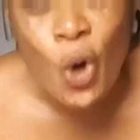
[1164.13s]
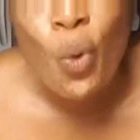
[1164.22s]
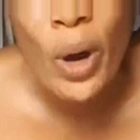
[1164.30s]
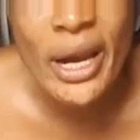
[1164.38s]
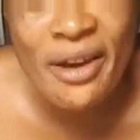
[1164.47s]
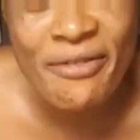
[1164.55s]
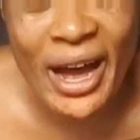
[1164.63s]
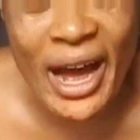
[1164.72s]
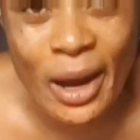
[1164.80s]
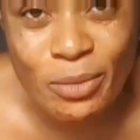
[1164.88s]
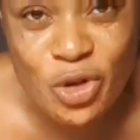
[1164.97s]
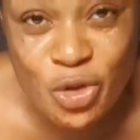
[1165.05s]
Whenever
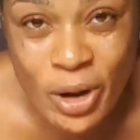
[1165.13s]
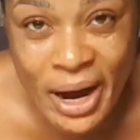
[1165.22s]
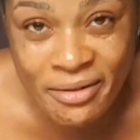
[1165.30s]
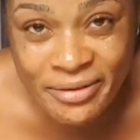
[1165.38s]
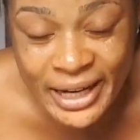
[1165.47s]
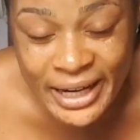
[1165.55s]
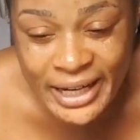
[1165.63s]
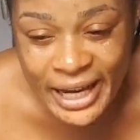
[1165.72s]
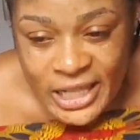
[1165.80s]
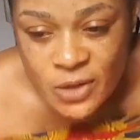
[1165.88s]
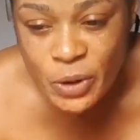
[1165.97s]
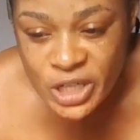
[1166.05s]
I'm traveling,
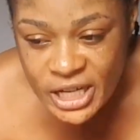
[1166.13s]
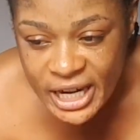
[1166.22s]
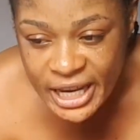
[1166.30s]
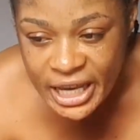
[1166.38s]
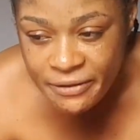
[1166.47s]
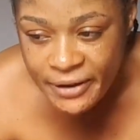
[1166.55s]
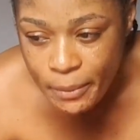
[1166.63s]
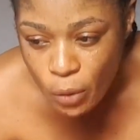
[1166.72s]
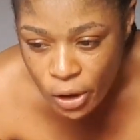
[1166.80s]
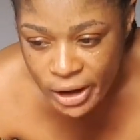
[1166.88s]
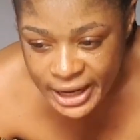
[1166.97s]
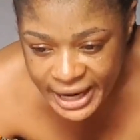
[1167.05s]
especially if I'm
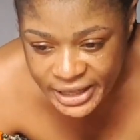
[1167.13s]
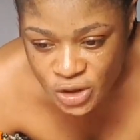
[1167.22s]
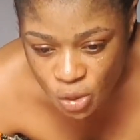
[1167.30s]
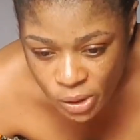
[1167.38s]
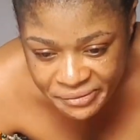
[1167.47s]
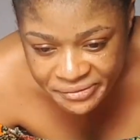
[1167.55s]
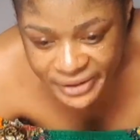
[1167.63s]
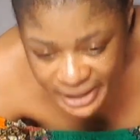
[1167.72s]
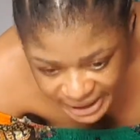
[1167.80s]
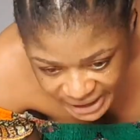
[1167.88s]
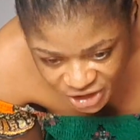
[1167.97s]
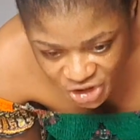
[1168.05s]
going like to a
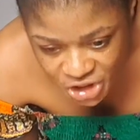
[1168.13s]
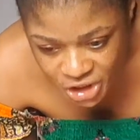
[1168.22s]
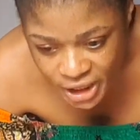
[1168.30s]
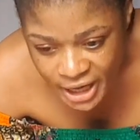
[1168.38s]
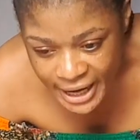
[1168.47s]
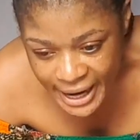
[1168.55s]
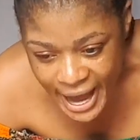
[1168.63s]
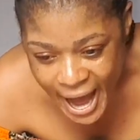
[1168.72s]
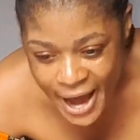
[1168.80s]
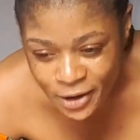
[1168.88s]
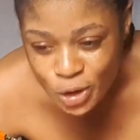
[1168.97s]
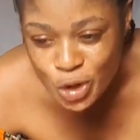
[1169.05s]
village,
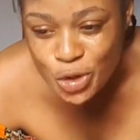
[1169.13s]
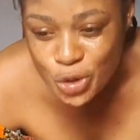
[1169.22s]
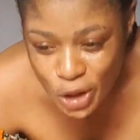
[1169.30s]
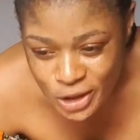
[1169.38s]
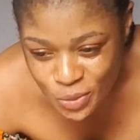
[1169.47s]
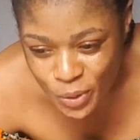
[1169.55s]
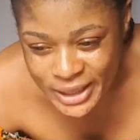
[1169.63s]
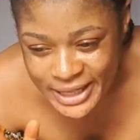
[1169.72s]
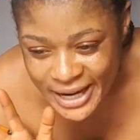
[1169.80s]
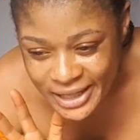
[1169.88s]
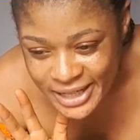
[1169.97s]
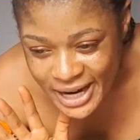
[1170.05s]
I don't trust what
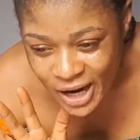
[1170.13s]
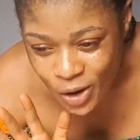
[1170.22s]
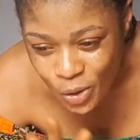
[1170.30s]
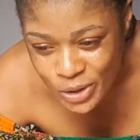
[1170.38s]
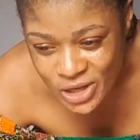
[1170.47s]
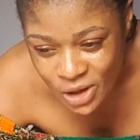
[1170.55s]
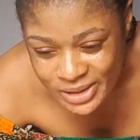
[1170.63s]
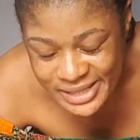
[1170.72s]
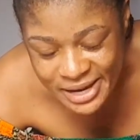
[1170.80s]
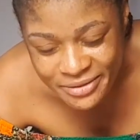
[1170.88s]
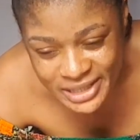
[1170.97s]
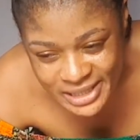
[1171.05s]
their hotel
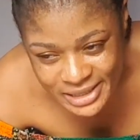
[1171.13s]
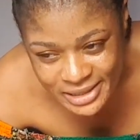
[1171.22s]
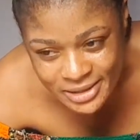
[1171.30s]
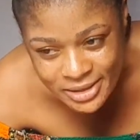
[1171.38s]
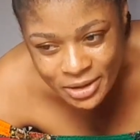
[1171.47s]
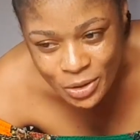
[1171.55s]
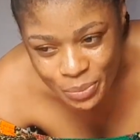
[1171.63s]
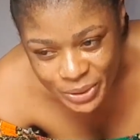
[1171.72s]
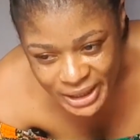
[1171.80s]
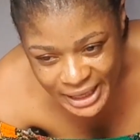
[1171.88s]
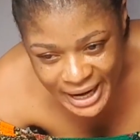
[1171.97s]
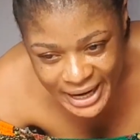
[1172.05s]
services is going to
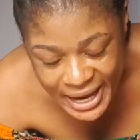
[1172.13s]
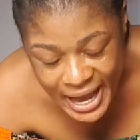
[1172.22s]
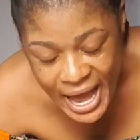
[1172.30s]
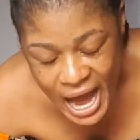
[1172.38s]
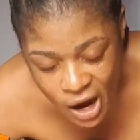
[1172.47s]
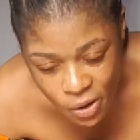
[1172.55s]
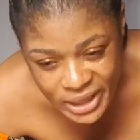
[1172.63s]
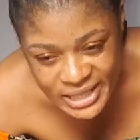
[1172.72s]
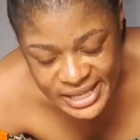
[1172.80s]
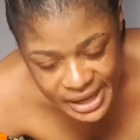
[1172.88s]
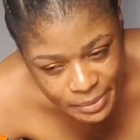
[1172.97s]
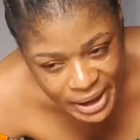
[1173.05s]
be like. I always
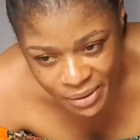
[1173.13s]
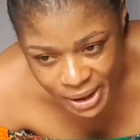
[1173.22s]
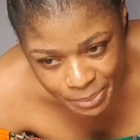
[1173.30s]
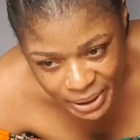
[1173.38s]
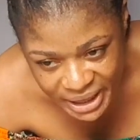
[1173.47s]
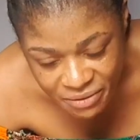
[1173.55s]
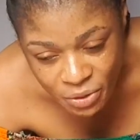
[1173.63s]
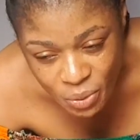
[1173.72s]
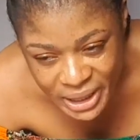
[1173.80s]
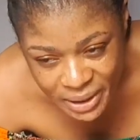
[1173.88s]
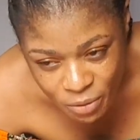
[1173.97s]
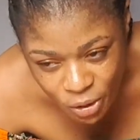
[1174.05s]
take my wrapper, even
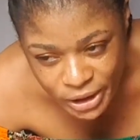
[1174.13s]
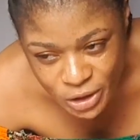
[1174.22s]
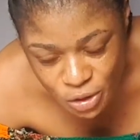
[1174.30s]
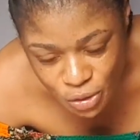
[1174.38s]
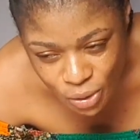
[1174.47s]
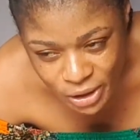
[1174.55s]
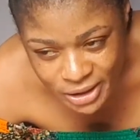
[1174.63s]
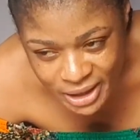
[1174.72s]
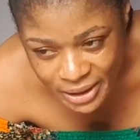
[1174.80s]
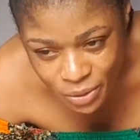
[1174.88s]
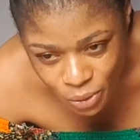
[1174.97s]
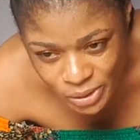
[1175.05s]
when I'm going to a
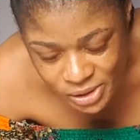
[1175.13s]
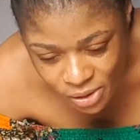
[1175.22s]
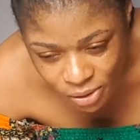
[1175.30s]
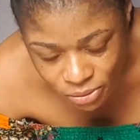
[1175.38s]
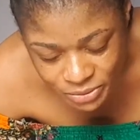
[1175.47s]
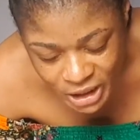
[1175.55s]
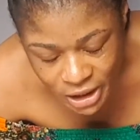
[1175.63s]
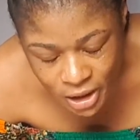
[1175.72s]
grand hotel.